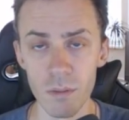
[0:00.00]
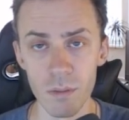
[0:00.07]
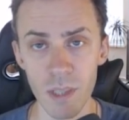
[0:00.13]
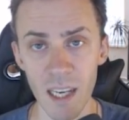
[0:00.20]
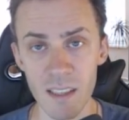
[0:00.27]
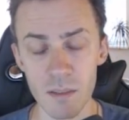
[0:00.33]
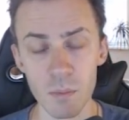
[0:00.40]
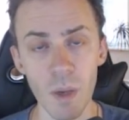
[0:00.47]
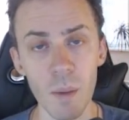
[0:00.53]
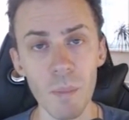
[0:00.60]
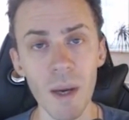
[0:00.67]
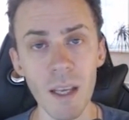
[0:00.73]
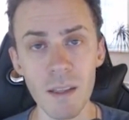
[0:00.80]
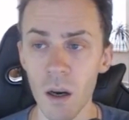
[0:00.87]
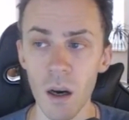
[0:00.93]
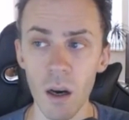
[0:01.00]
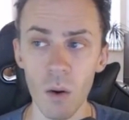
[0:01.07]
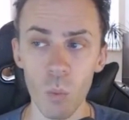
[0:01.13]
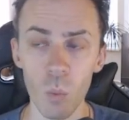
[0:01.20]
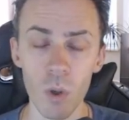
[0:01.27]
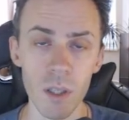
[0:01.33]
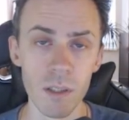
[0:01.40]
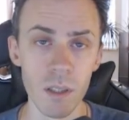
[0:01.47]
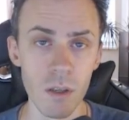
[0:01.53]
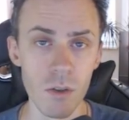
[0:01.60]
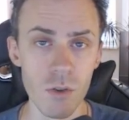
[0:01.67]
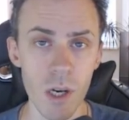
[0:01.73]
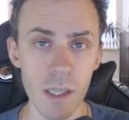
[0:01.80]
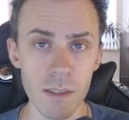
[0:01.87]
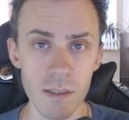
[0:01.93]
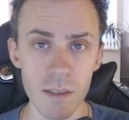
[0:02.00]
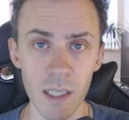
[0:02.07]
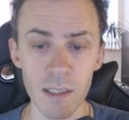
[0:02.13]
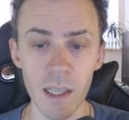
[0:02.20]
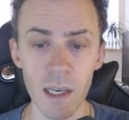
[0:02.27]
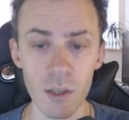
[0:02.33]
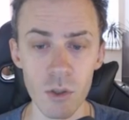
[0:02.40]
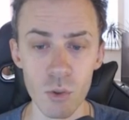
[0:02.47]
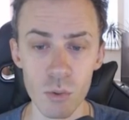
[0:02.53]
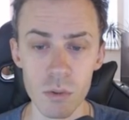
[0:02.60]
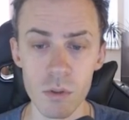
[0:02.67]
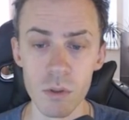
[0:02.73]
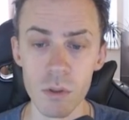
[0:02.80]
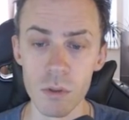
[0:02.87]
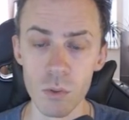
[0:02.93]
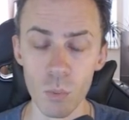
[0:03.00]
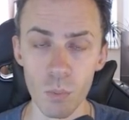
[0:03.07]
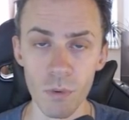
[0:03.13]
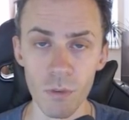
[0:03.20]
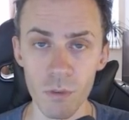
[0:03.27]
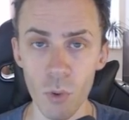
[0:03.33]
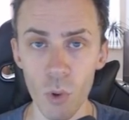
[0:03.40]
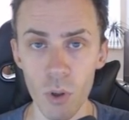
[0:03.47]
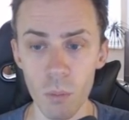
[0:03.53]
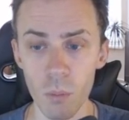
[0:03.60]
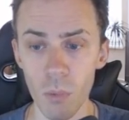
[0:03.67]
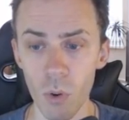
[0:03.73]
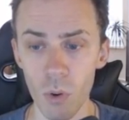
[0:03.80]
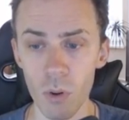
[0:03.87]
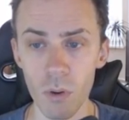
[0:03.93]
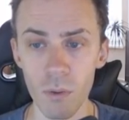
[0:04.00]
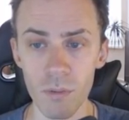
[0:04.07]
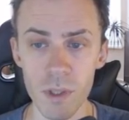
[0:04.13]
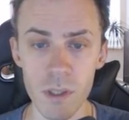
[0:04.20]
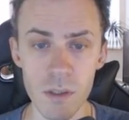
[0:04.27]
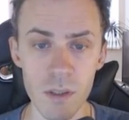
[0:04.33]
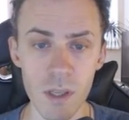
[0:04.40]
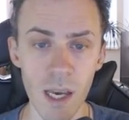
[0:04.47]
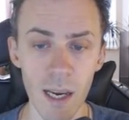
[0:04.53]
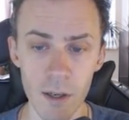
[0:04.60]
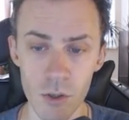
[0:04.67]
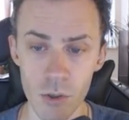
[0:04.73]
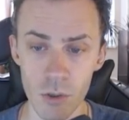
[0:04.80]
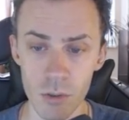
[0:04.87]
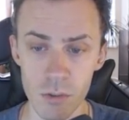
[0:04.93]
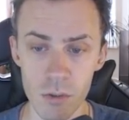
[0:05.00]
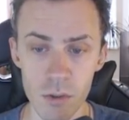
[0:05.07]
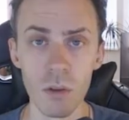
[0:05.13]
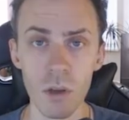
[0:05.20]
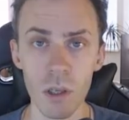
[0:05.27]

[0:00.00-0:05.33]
that's my main wallet address that I used to perform all of these actions.